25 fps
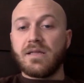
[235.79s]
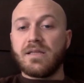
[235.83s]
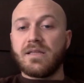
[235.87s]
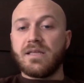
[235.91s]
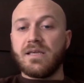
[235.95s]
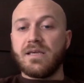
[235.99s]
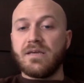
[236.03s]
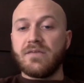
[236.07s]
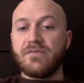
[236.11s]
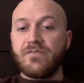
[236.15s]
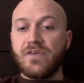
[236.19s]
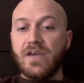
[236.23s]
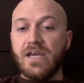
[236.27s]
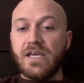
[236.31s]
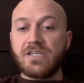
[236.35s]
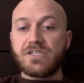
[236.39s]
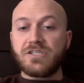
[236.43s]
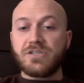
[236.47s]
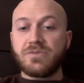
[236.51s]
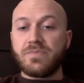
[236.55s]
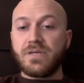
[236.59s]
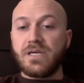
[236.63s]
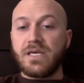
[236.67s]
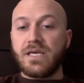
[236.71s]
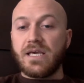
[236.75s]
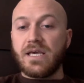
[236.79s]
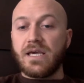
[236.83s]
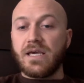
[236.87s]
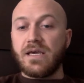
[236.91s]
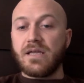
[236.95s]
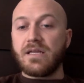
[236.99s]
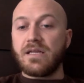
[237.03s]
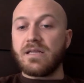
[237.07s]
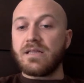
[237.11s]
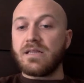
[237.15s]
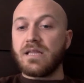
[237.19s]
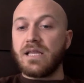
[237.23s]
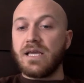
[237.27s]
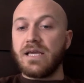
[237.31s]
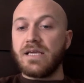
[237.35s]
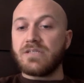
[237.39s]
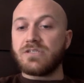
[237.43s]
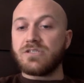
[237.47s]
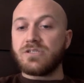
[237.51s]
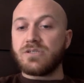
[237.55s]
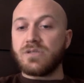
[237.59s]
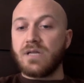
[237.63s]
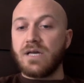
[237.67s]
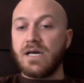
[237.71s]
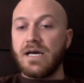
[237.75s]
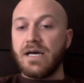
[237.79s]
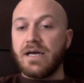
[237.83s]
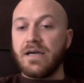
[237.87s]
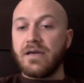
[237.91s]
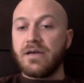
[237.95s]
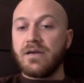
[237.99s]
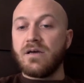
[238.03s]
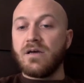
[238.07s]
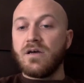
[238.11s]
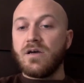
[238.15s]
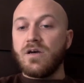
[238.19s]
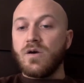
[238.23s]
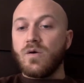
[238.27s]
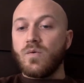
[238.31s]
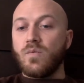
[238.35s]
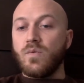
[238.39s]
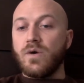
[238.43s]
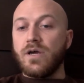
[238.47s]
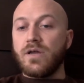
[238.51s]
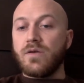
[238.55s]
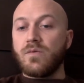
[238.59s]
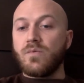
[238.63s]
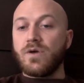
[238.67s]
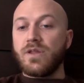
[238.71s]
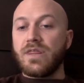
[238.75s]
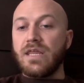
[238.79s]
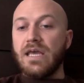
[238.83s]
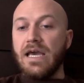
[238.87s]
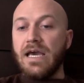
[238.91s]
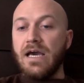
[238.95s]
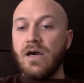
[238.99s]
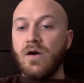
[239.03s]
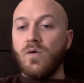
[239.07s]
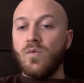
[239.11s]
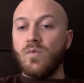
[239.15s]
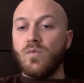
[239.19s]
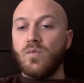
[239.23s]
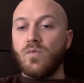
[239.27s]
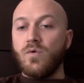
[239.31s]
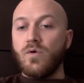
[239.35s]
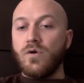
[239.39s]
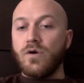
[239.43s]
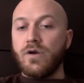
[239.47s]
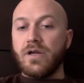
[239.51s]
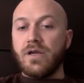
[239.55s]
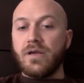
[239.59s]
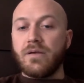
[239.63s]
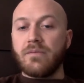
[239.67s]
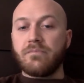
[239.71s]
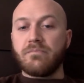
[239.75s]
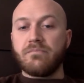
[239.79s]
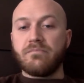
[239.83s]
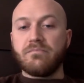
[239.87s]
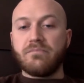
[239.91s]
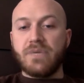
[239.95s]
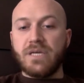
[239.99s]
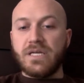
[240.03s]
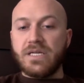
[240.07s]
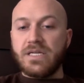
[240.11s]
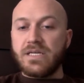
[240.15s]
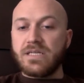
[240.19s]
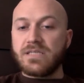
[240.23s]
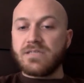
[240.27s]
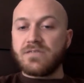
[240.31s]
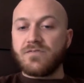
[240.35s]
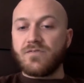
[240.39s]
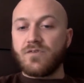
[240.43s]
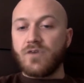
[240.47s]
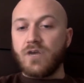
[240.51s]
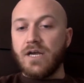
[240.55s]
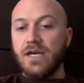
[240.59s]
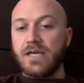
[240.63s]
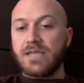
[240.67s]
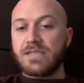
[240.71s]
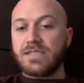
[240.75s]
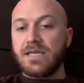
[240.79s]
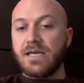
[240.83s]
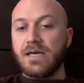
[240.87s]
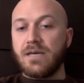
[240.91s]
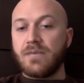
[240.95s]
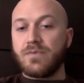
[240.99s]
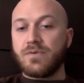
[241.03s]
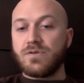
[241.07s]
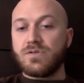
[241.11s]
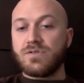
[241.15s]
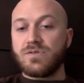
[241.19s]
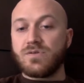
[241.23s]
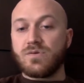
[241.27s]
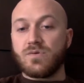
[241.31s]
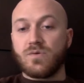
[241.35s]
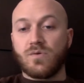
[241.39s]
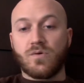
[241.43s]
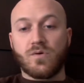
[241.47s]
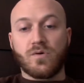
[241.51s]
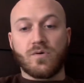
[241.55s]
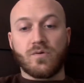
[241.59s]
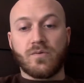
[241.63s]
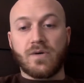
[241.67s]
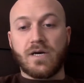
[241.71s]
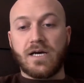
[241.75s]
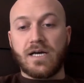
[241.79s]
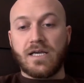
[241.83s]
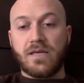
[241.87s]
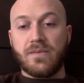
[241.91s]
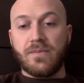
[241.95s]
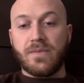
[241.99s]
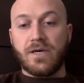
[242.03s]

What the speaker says: The invasion began in late July when, without warning, millions of grasshoppers, or Rocky